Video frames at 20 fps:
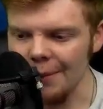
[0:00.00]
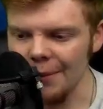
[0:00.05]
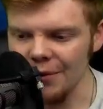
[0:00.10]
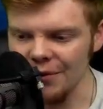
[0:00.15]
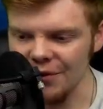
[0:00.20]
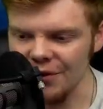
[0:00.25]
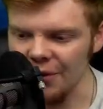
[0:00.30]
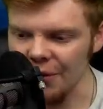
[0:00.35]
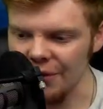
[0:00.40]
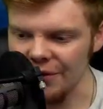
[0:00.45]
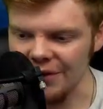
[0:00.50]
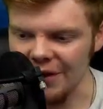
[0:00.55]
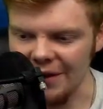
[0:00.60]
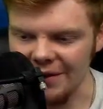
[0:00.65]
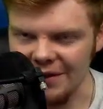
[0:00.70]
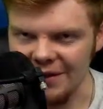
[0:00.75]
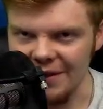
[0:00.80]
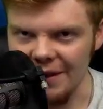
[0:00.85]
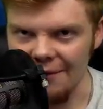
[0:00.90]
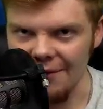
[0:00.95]
store is on
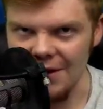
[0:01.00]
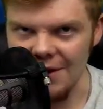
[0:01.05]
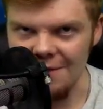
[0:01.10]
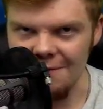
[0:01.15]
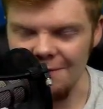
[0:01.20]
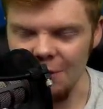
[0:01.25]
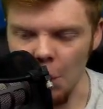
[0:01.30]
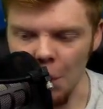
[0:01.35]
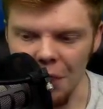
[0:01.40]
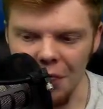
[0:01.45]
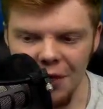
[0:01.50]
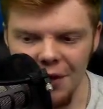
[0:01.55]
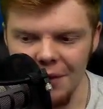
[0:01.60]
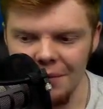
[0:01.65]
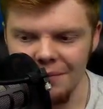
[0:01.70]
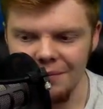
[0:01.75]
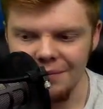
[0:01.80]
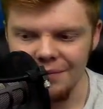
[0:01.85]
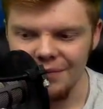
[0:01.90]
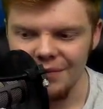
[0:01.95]
74th.
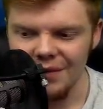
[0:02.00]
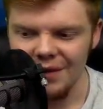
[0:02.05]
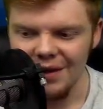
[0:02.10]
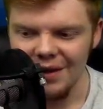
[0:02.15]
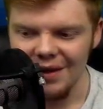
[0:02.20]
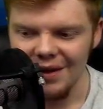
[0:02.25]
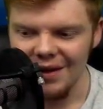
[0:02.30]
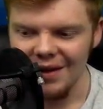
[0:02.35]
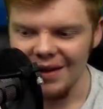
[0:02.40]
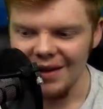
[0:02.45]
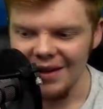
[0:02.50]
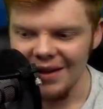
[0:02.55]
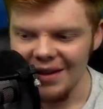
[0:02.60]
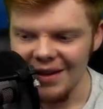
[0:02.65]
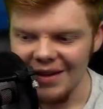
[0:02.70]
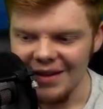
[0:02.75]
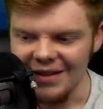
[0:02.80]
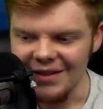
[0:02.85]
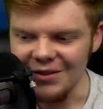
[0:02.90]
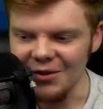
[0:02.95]

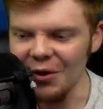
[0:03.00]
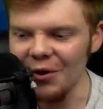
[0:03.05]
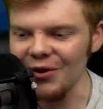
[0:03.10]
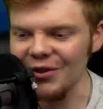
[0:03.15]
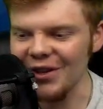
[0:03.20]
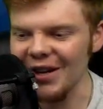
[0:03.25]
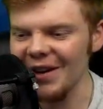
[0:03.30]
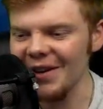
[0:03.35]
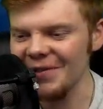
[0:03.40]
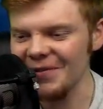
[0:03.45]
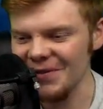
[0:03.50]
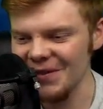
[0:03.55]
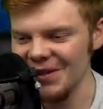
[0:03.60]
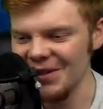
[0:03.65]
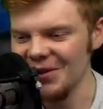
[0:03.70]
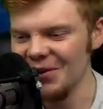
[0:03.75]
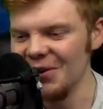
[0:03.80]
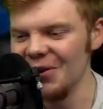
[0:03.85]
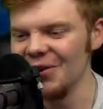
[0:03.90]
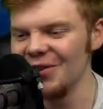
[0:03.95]
No coffee,
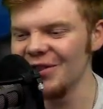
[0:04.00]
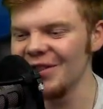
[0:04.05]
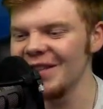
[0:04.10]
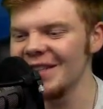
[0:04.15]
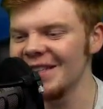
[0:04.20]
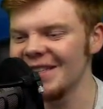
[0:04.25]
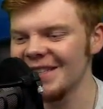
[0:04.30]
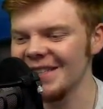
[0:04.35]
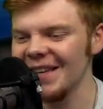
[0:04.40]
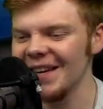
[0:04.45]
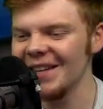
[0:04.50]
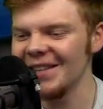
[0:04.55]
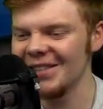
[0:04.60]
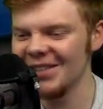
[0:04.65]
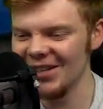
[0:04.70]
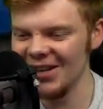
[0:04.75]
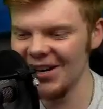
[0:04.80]
only cider.